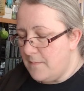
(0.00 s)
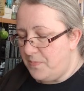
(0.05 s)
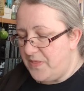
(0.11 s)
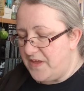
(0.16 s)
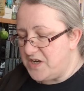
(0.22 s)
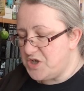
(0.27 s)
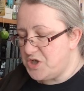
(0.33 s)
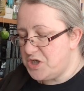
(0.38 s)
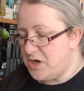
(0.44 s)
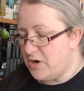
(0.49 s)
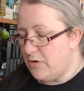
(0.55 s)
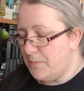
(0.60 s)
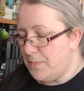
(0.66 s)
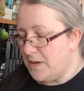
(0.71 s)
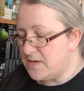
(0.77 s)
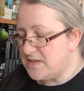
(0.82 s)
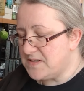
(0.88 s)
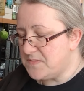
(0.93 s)
This cherry
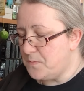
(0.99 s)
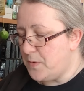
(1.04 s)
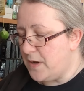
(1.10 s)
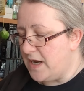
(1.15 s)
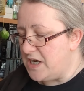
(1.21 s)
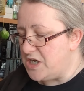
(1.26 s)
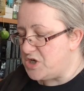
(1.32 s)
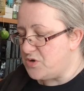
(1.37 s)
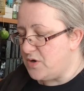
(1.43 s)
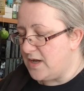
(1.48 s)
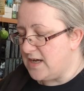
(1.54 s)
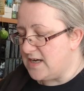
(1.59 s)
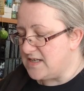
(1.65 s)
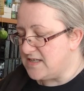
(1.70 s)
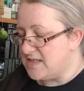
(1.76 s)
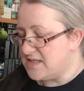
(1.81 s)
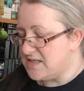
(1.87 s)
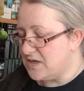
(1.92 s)
blossom pastry
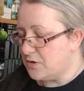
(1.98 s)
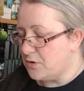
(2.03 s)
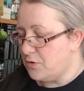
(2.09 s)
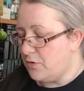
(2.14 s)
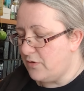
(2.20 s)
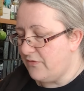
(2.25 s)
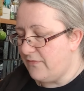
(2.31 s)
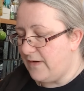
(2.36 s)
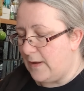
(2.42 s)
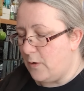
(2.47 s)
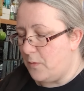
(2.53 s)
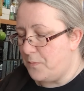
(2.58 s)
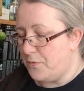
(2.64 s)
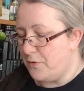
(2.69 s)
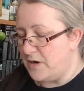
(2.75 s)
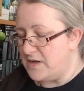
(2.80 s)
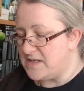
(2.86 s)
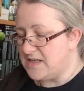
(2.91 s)
has a sakura flower
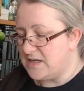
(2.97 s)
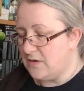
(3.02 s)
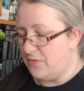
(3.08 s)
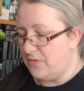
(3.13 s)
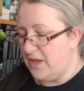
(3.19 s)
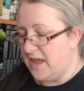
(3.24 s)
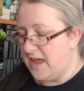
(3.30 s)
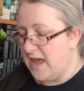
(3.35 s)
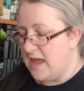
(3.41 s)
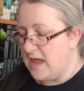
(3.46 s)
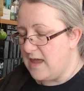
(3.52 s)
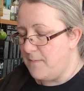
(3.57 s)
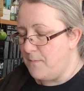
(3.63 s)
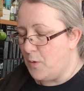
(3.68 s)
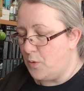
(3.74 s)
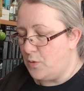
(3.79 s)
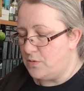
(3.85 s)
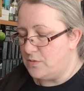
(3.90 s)
printed on the cakey
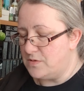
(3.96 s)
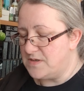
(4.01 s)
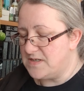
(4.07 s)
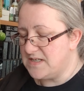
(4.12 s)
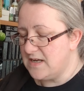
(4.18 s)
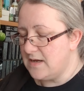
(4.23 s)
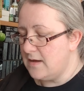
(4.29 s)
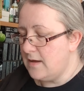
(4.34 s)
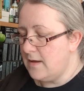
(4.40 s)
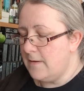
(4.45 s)
buns.